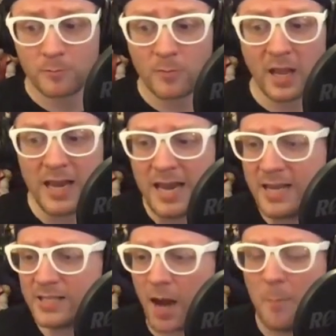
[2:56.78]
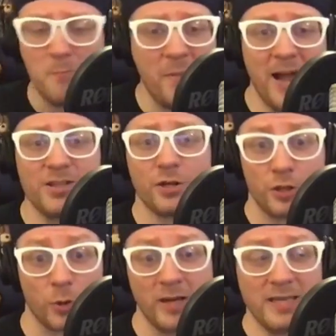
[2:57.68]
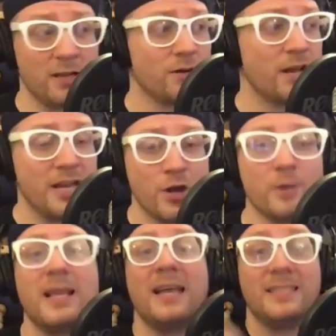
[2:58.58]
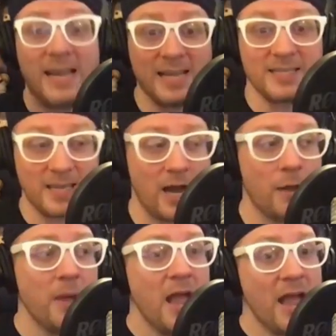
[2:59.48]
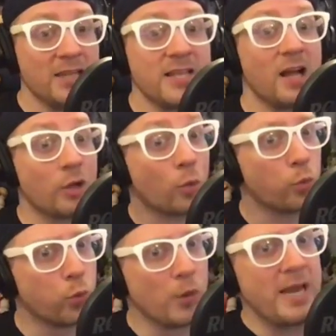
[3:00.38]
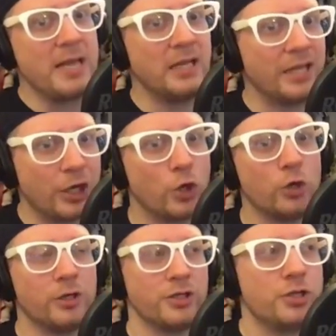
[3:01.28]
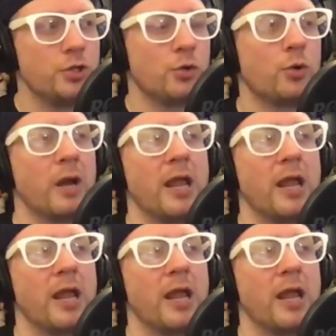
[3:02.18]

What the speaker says: He's a master storyteller. He knows how to take his time and tell a really good story.